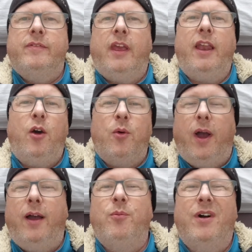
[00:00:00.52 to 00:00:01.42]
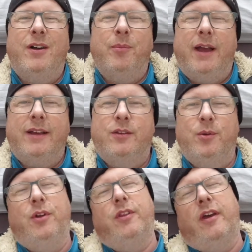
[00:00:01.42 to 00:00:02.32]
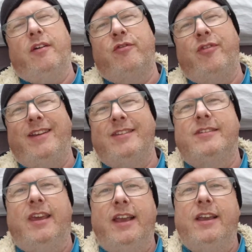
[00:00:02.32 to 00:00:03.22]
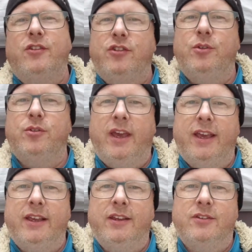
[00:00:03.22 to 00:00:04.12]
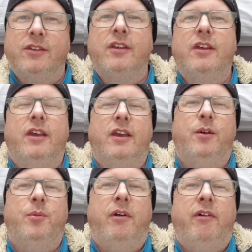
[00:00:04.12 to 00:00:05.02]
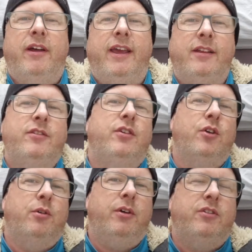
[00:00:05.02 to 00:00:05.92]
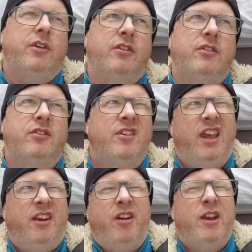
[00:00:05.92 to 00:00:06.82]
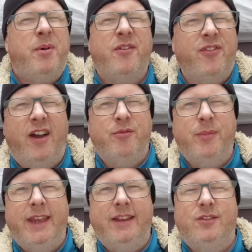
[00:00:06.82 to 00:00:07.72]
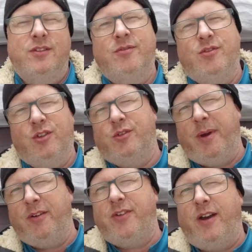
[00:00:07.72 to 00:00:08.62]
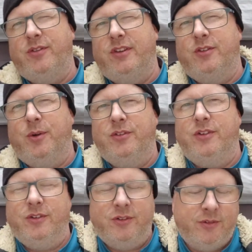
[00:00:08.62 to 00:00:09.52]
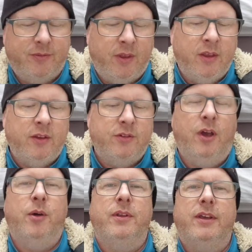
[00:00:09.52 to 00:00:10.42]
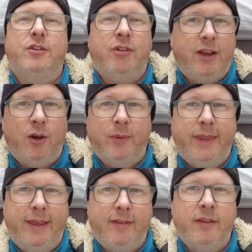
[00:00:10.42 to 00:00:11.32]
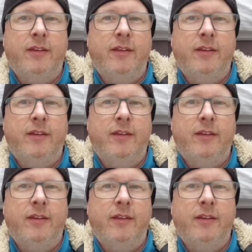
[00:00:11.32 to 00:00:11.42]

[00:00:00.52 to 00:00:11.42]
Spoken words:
Hello and welcome back to another VanTech Tuesdays where I answer your questions in around about 5 minutes, so it's about 5 or 6 questions. So let's crack on with it.